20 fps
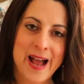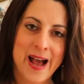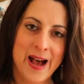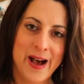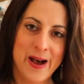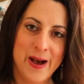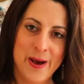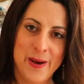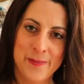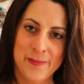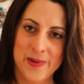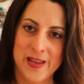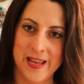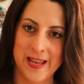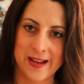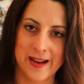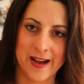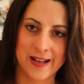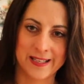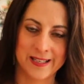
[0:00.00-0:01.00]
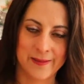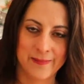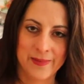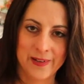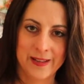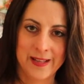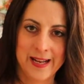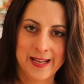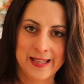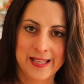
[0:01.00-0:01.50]
Um, he got
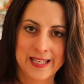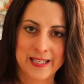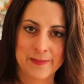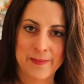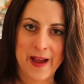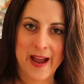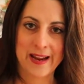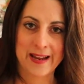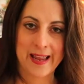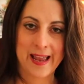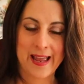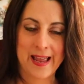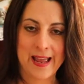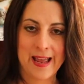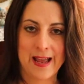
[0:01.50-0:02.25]
something like this back